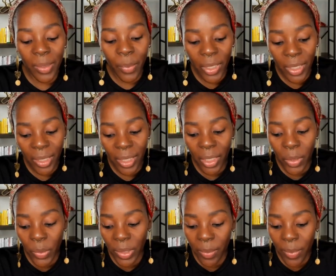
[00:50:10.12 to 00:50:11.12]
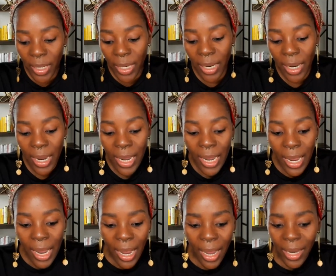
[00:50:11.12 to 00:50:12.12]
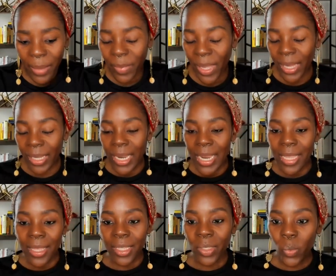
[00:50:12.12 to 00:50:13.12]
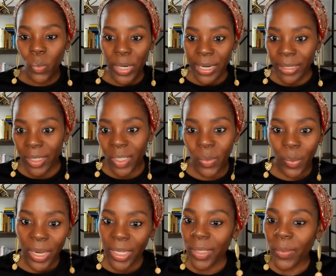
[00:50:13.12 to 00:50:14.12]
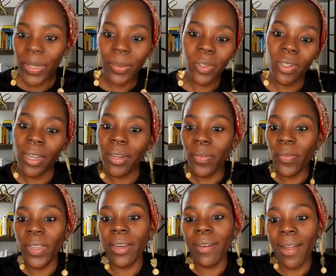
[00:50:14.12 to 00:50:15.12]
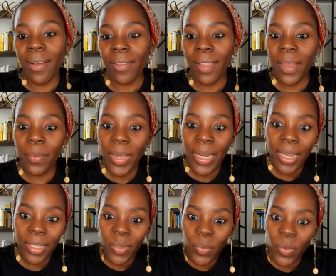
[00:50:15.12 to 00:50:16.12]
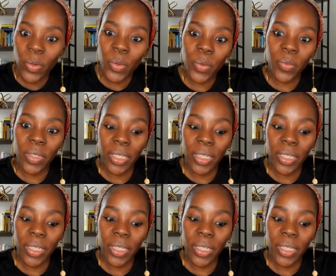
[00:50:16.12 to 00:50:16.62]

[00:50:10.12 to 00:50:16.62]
as much as it used to be. I'm like in this weird space where I'm trying to figure out like my next move.